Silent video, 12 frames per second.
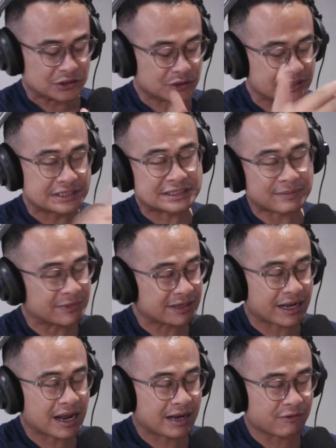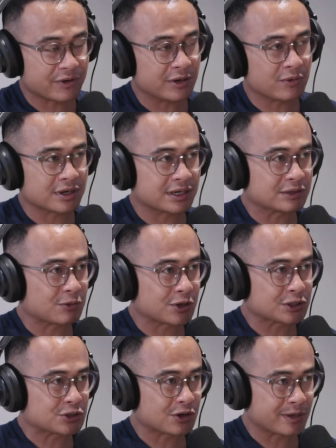So this is something that I really
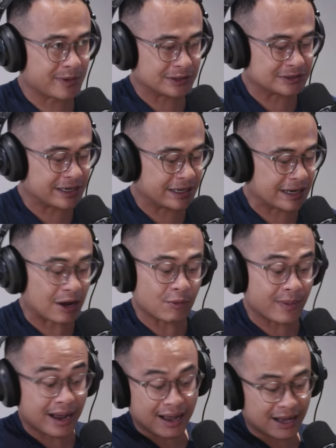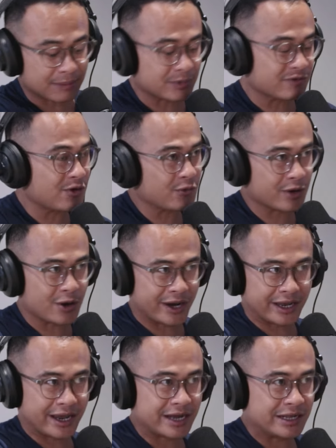wanna talk about today. Now, but before we're
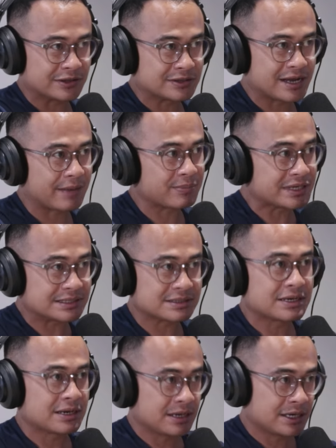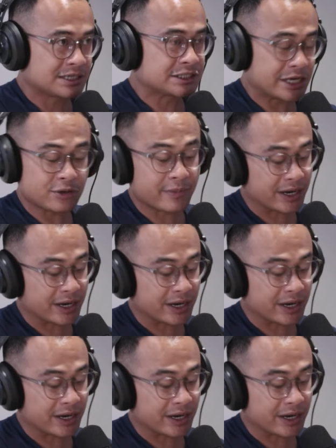getting to that, please share your